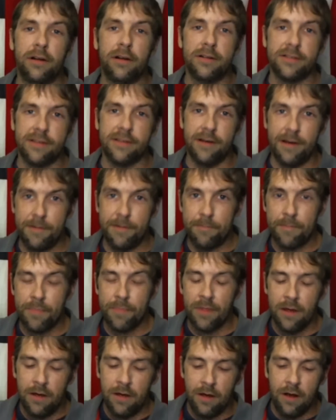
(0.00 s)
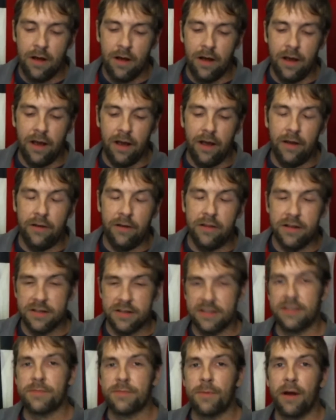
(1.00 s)
Design, and
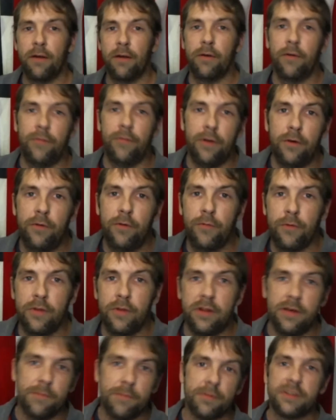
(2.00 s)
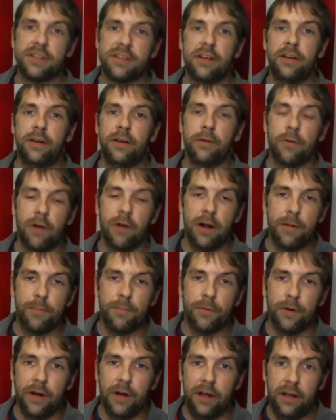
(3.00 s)
this is my review for the Brazilian Grand
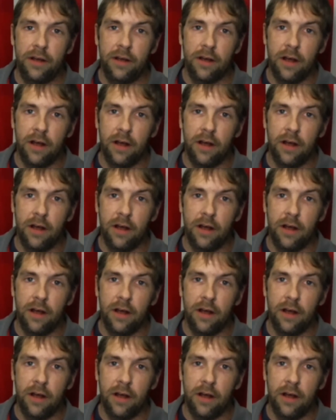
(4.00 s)
Prix